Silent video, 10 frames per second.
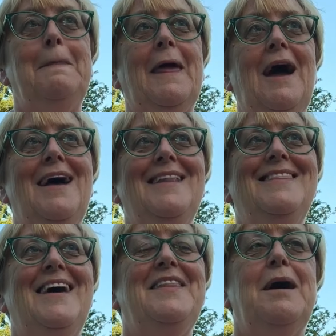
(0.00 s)
and
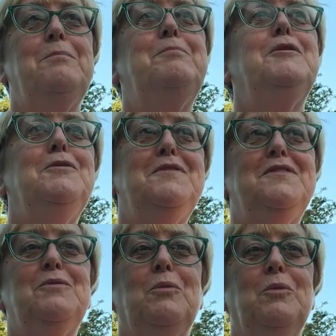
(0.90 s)
that that
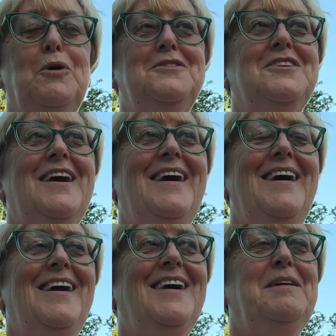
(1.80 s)
boost would
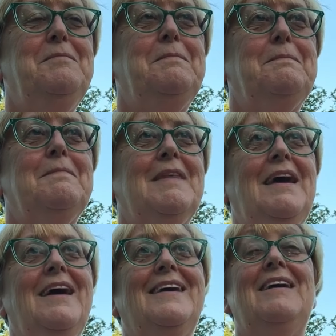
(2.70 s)
um,
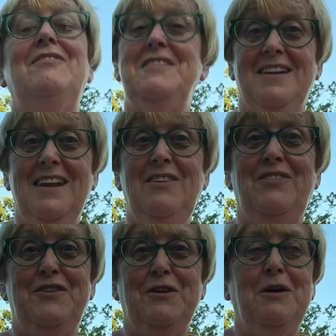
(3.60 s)
uh, give us a
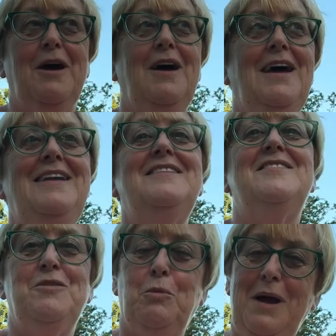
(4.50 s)
lift uh,
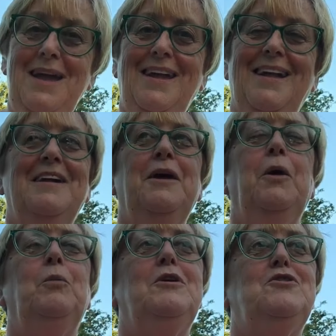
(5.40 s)
into the week
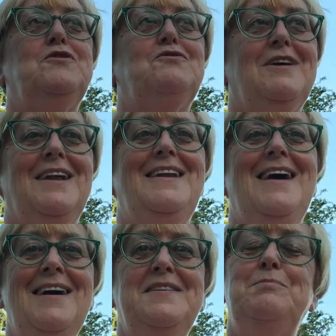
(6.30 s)
which was really
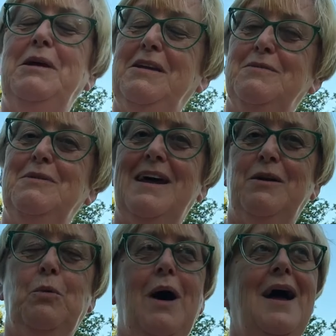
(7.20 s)
nice because we'd
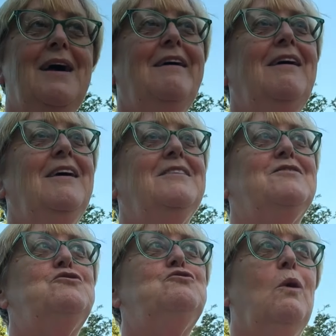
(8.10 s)
had quite a
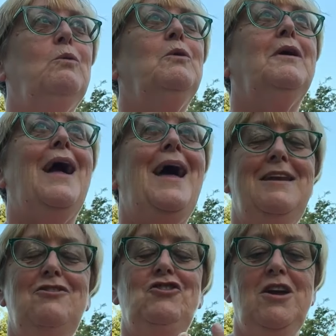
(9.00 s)
strong
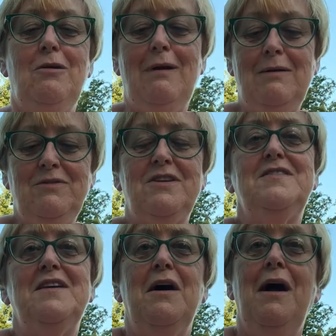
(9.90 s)
energy around
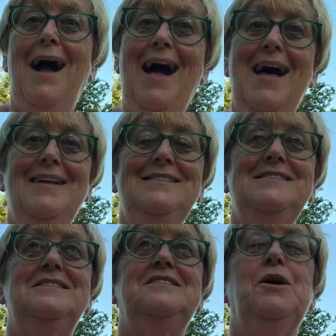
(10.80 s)
us
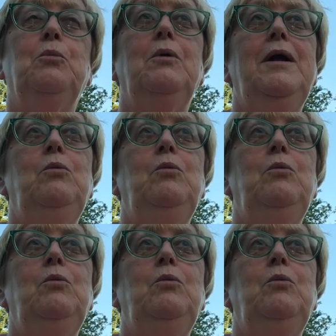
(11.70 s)
and that we